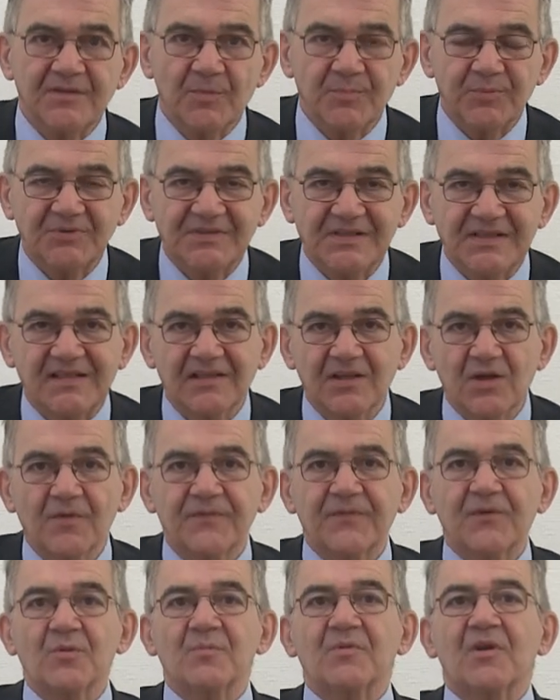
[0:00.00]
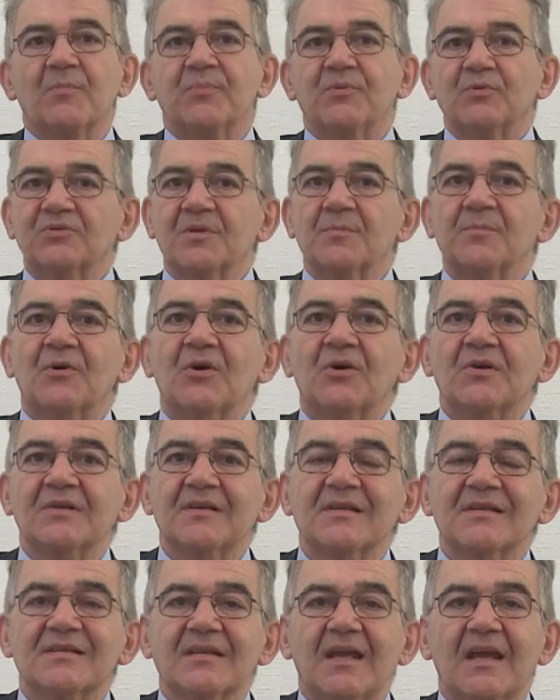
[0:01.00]
the boutique law firm Caputo and
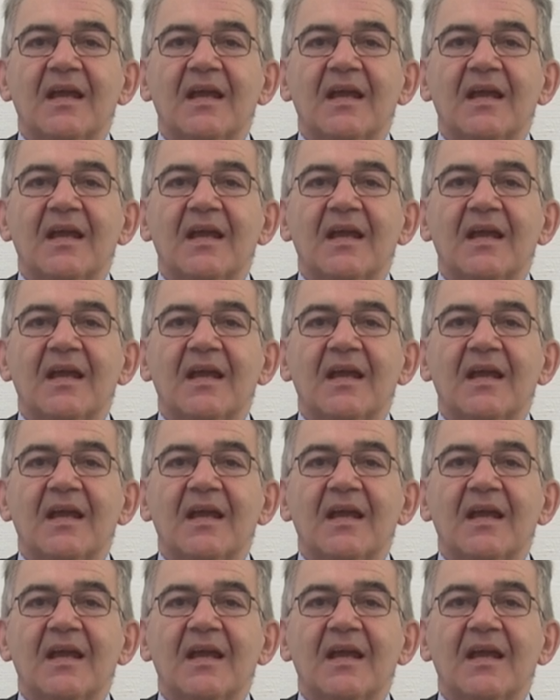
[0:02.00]
Partners